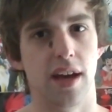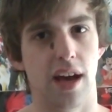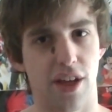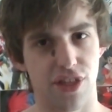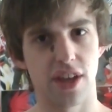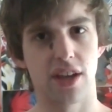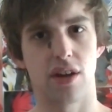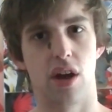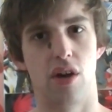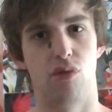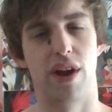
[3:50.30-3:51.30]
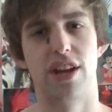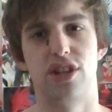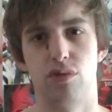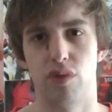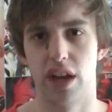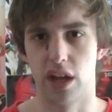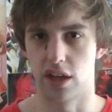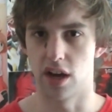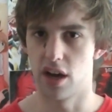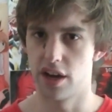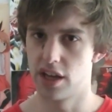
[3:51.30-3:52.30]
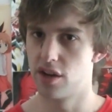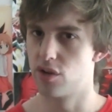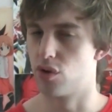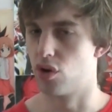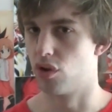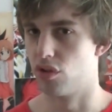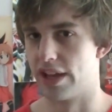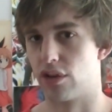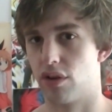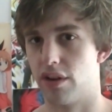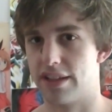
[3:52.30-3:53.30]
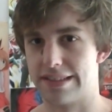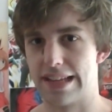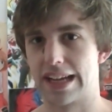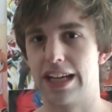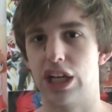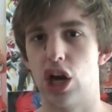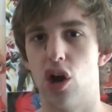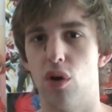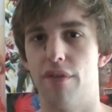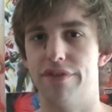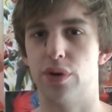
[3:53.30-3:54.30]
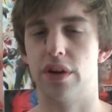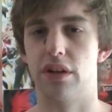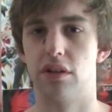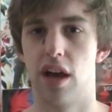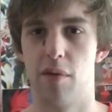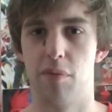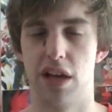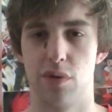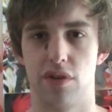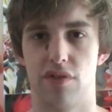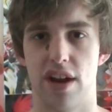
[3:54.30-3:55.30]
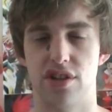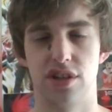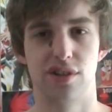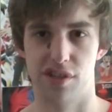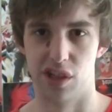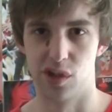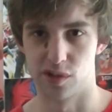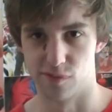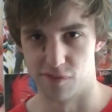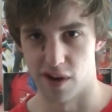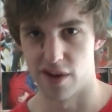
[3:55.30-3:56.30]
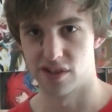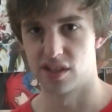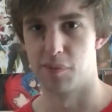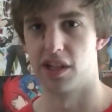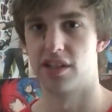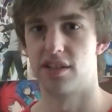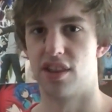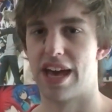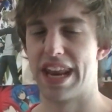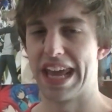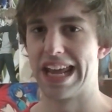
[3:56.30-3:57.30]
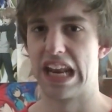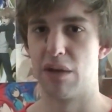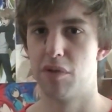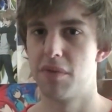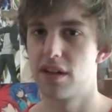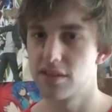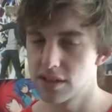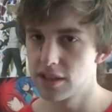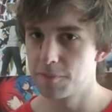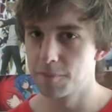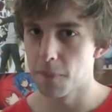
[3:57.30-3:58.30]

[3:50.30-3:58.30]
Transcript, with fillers: I think, Reiji reincarnated, or like a second go of doing uh, Blade Moon Reiji, because it looks very similar to that and Emblem Master.